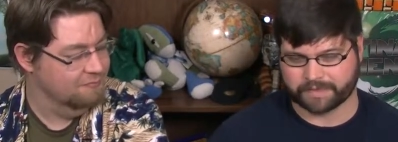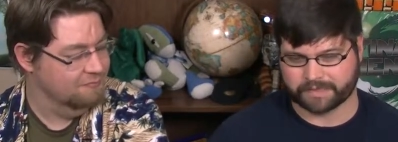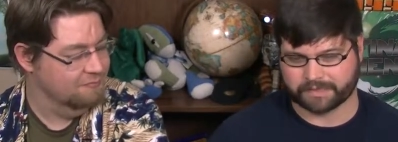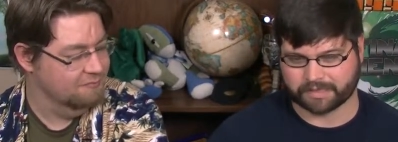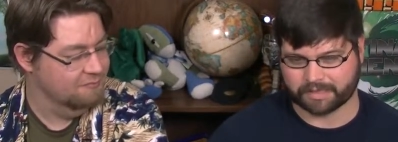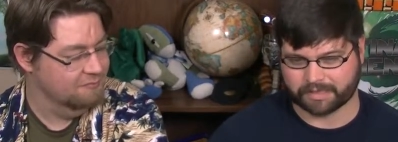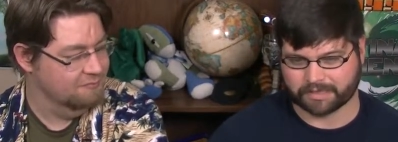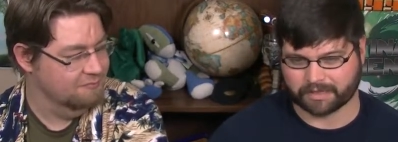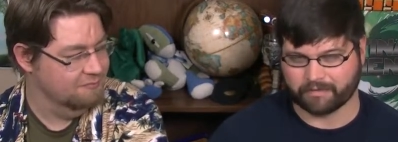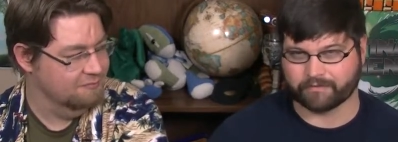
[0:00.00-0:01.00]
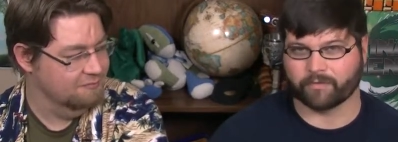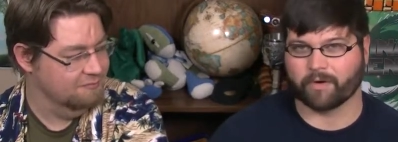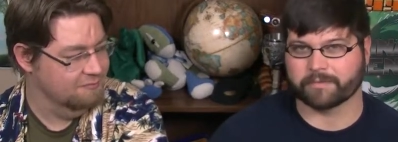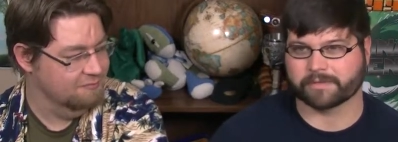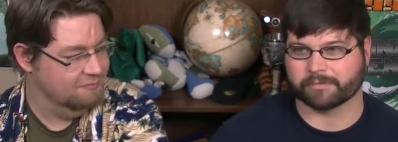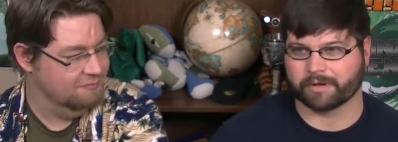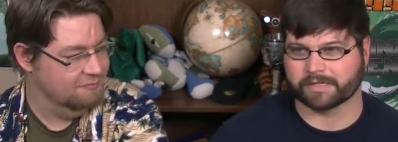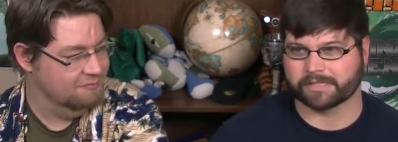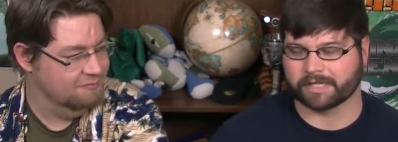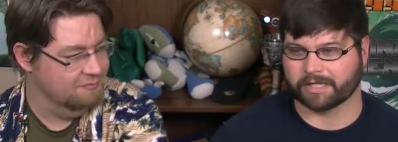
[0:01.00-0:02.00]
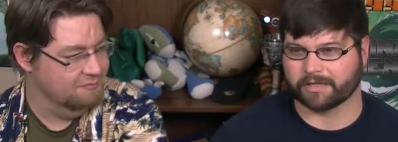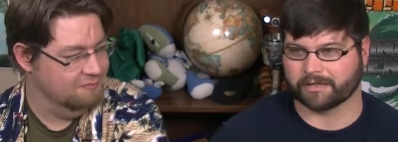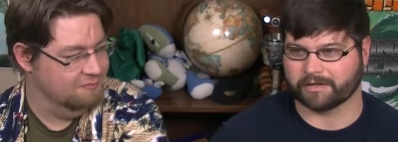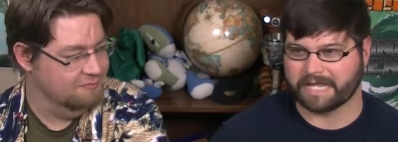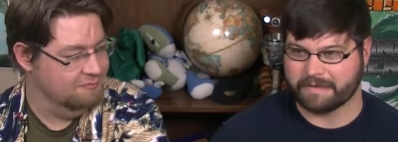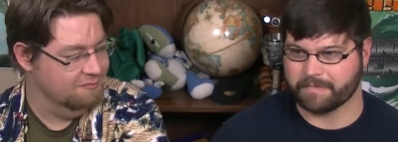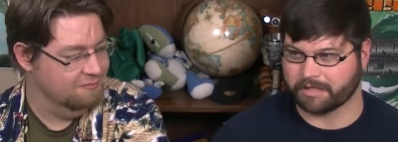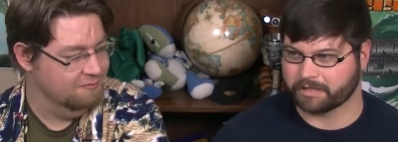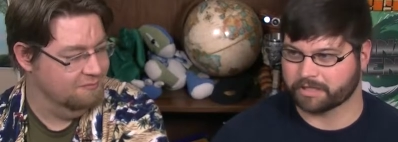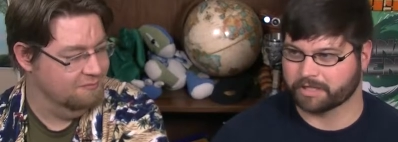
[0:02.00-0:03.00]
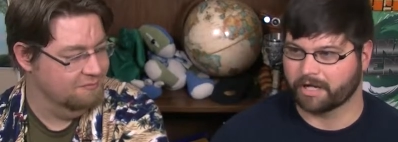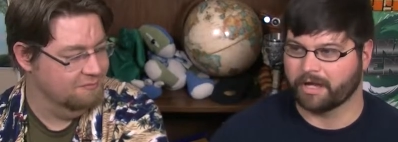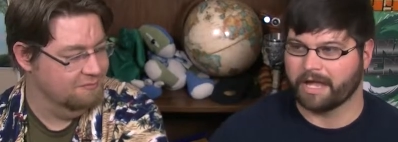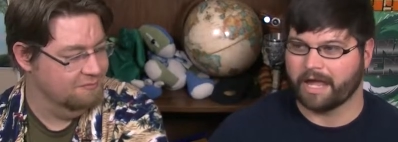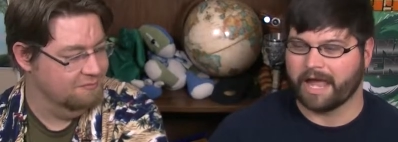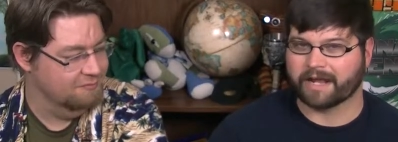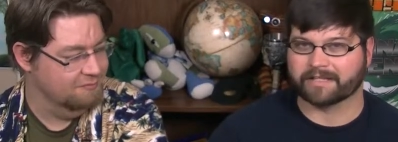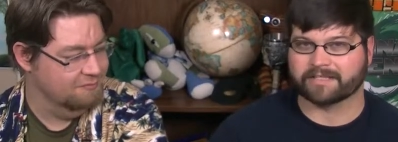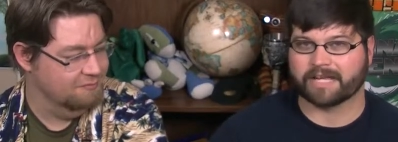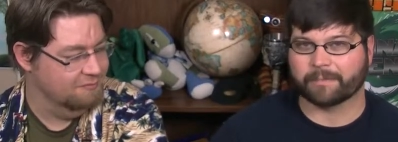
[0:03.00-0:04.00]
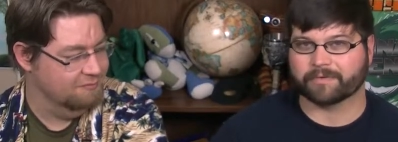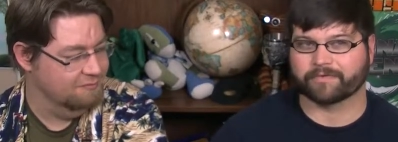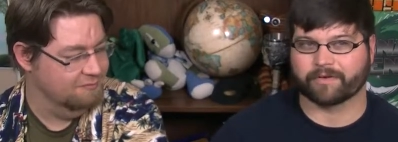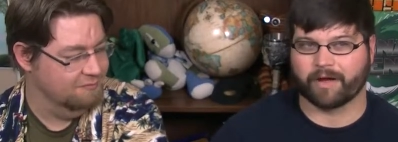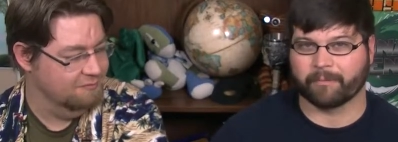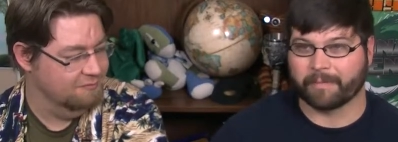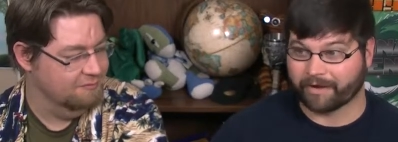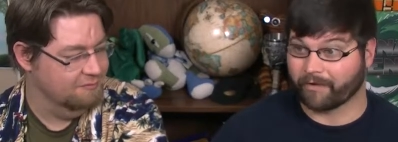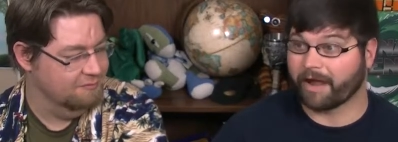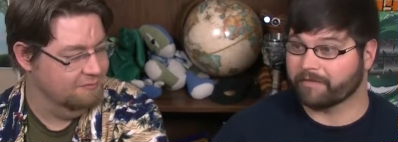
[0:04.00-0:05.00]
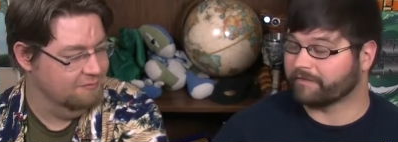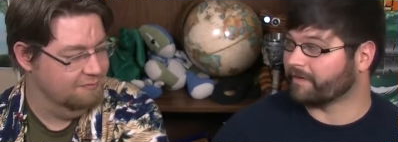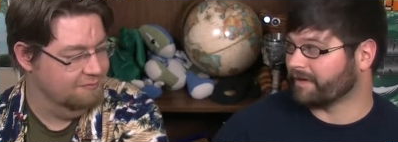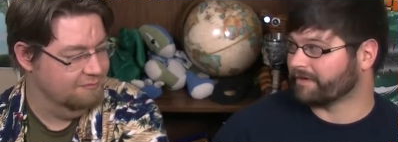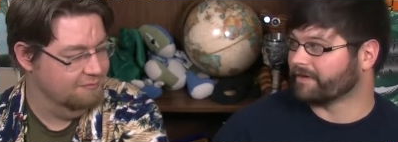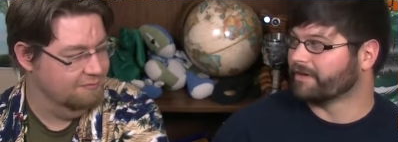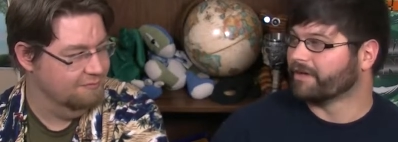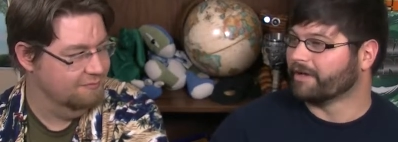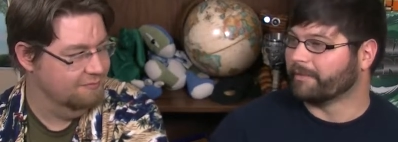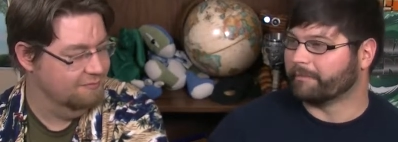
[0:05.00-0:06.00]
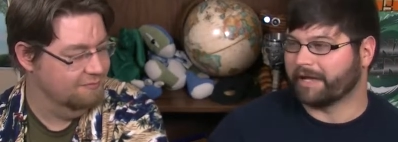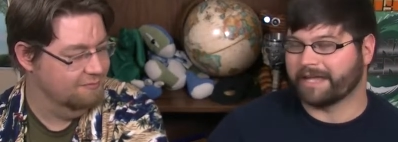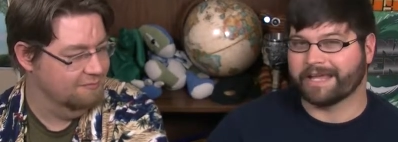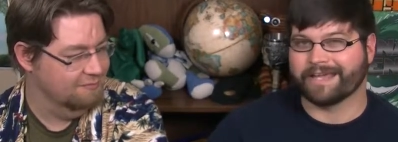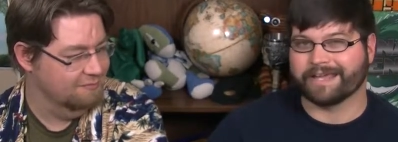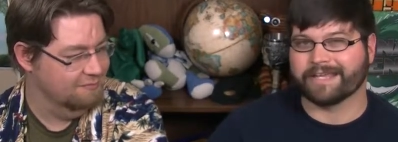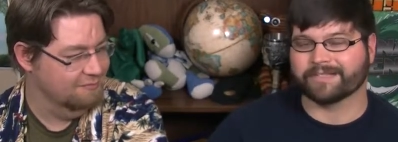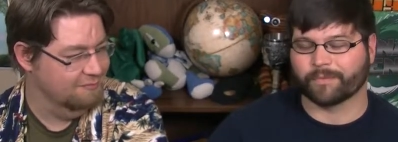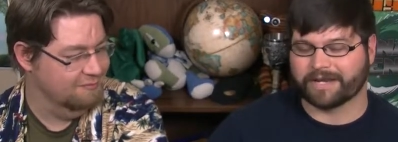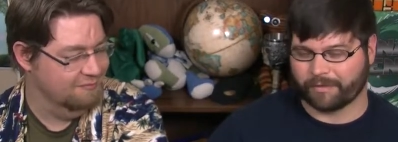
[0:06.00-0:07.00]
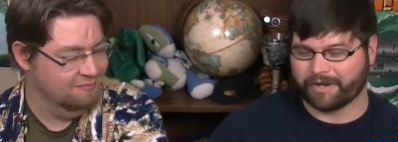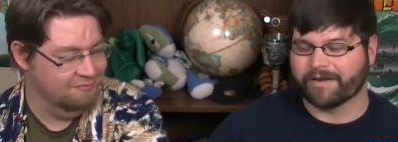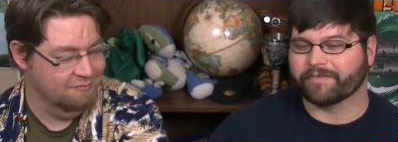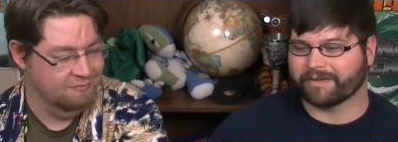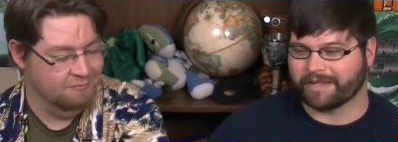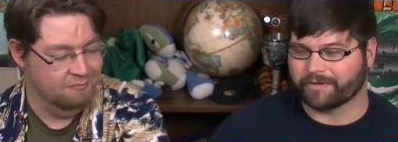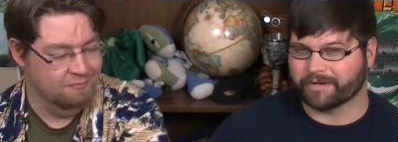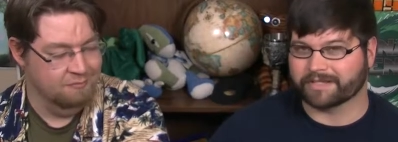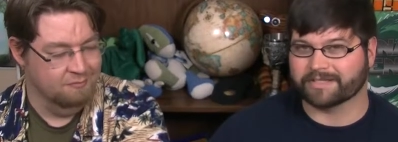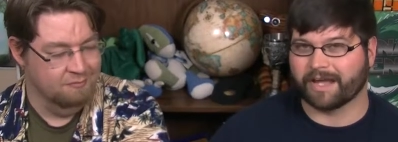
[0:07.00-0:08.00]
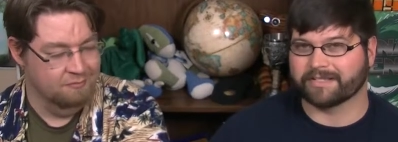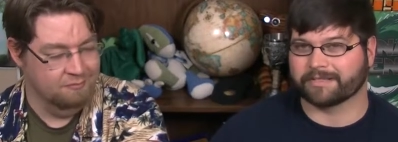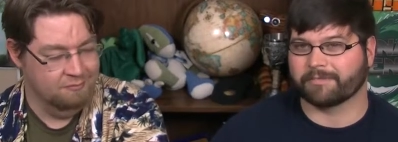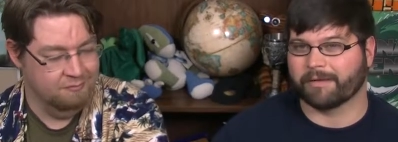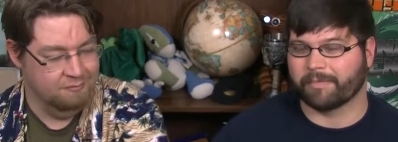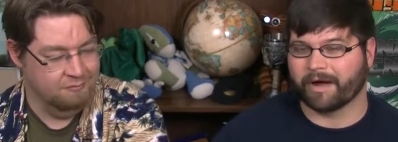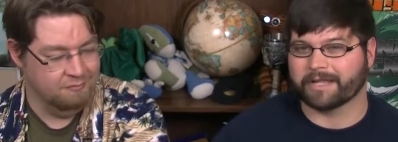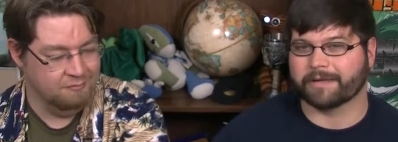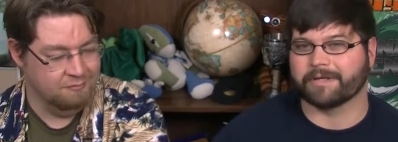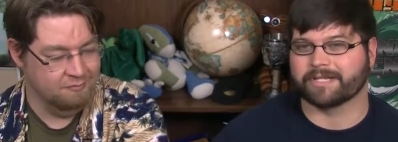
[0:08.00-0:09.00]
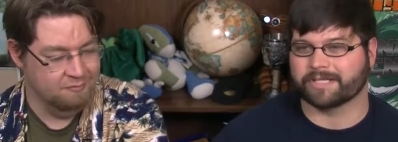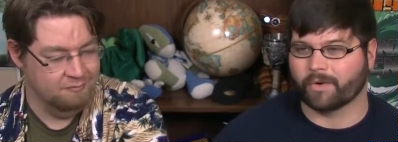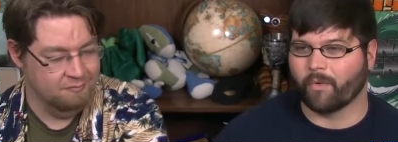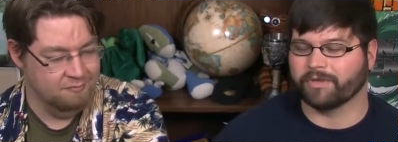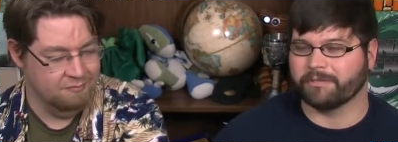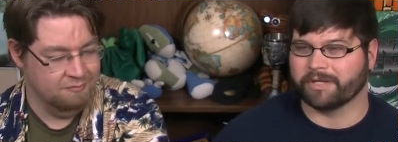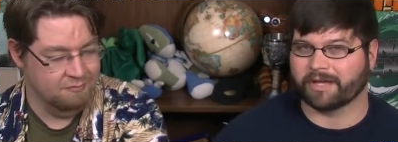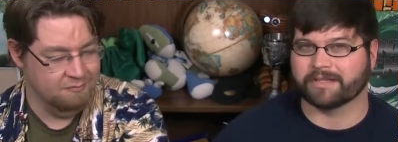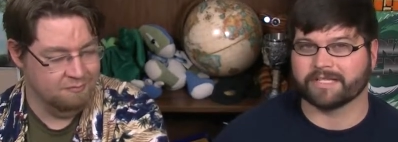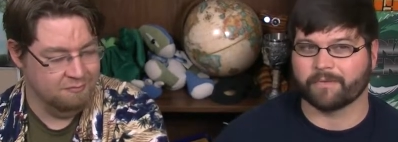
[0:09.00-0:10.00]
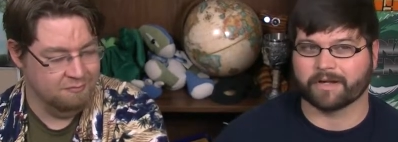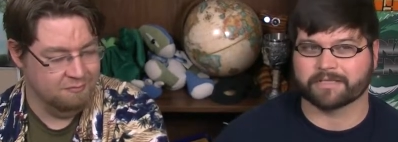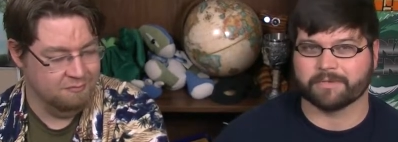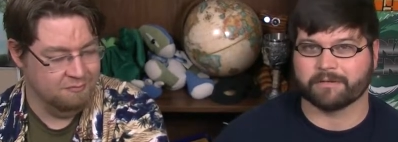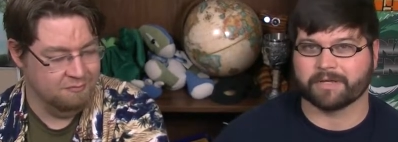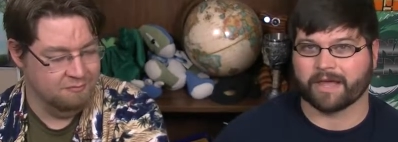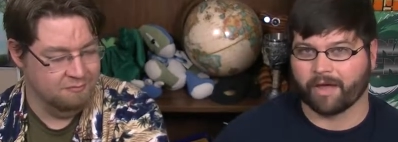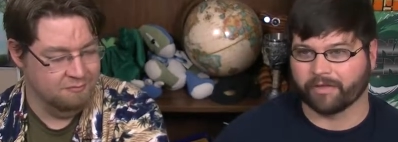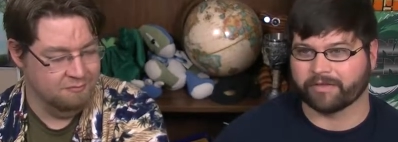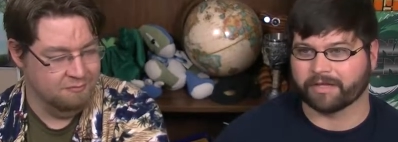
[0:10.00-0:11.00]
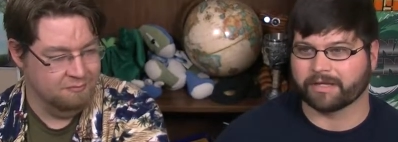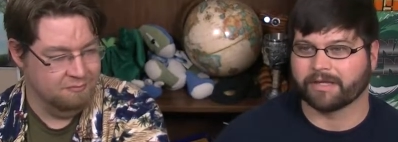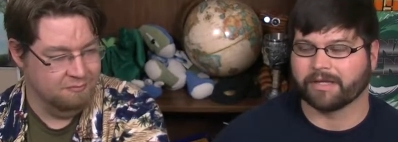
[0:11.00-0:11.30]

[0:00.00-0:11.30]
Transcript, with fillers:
Speaker 1: to to conform to a particular image, except from my grandfather. But he, he's when whenever he criticizes my body image, it's only because he wants me to be healthy.